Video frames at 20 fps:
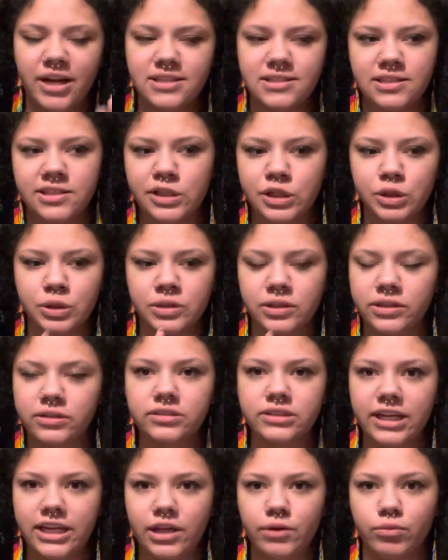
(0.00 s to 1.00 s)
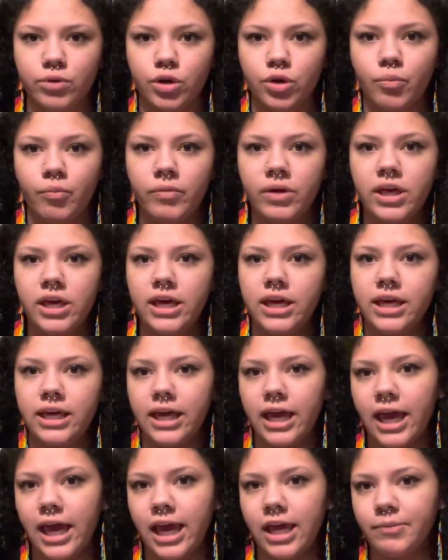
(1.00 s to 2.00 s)
It's a little tiny room,
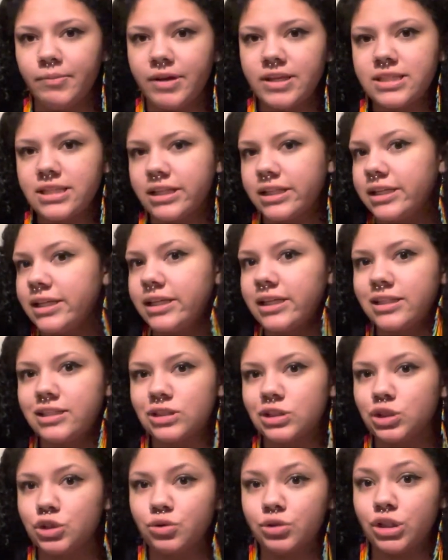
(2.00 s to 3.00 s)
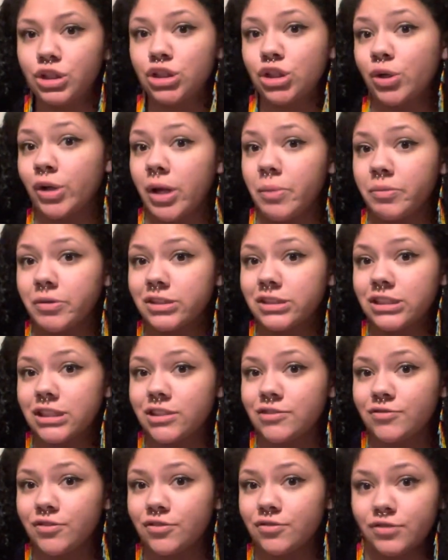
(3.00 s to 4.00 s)
and basically it's just you can donate books there
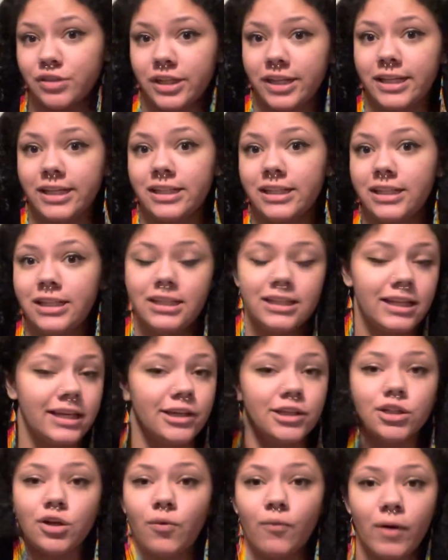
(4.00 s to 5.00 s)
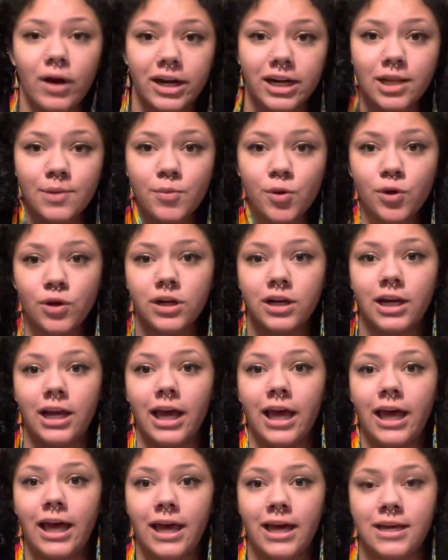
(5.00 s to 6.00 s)
for free that you don't want anymore,
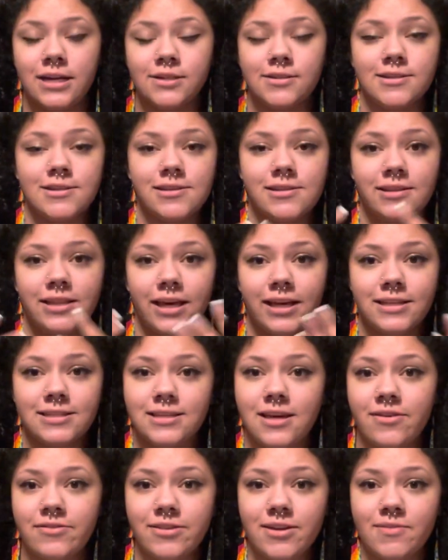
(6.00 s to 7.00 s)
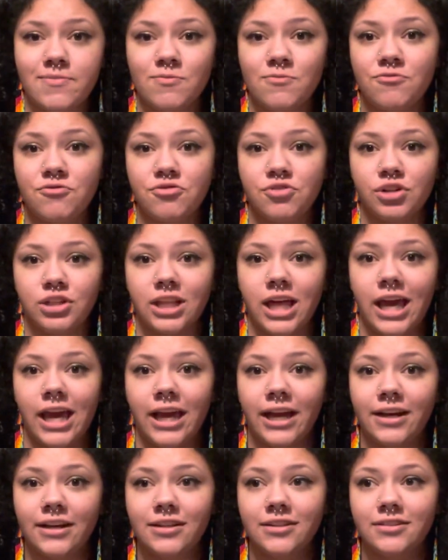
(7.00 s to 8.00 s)
and they sell them for like